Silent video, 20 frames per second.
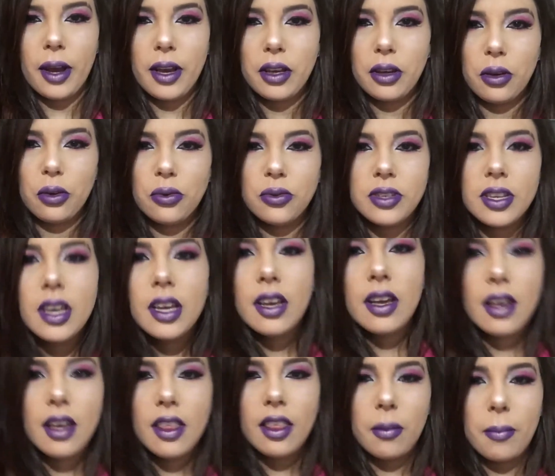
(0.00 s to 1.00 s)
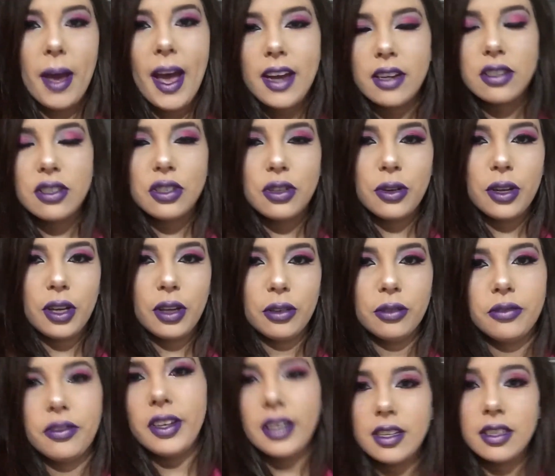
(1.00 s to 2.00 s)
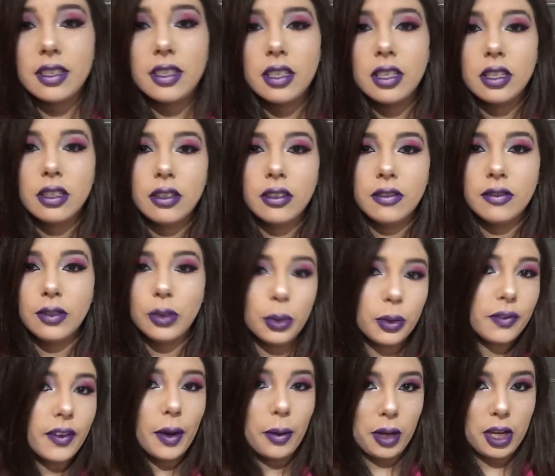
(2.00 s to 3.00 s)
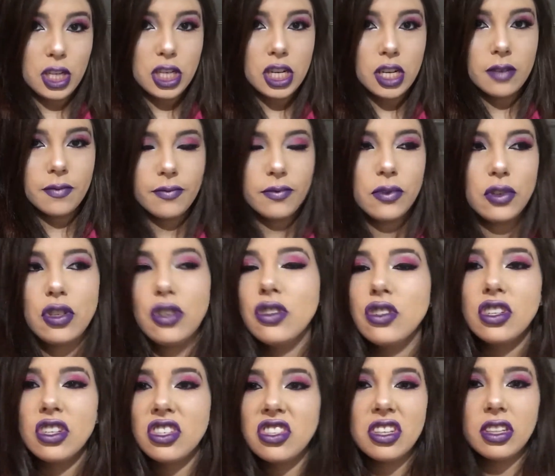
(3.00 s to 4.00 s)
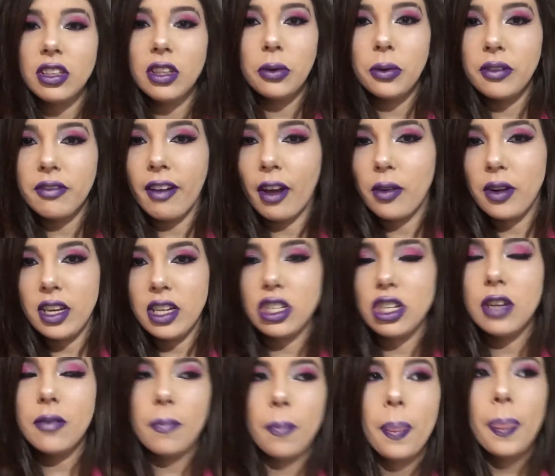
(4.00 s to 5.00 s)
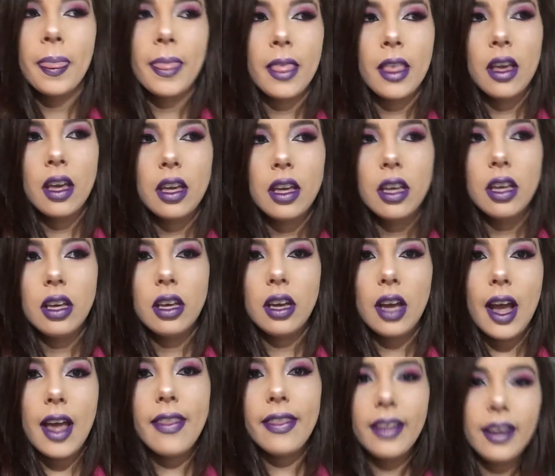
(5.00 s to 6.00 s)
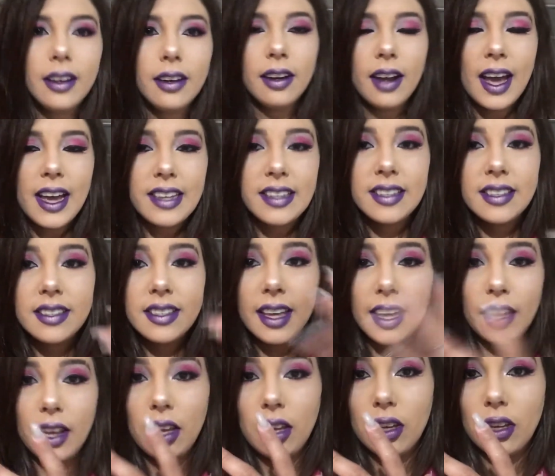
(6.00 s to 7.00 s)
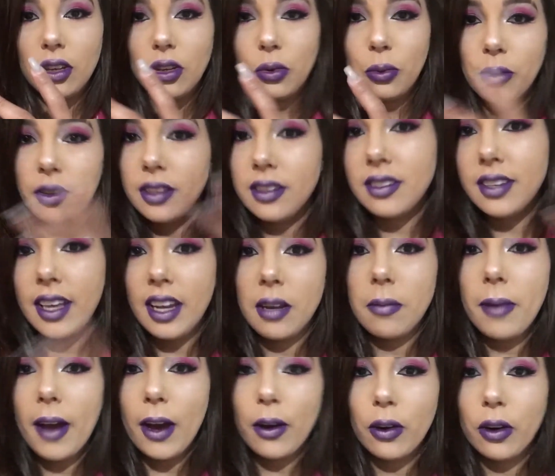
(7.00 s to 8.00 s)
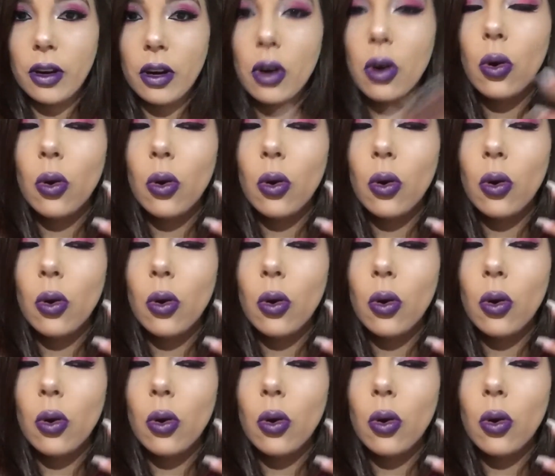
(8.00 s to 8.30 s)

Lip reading: I use the MAC Studio Fix Fluid Foundation, which is just the liquid foundation. And then I set it with the setting powder,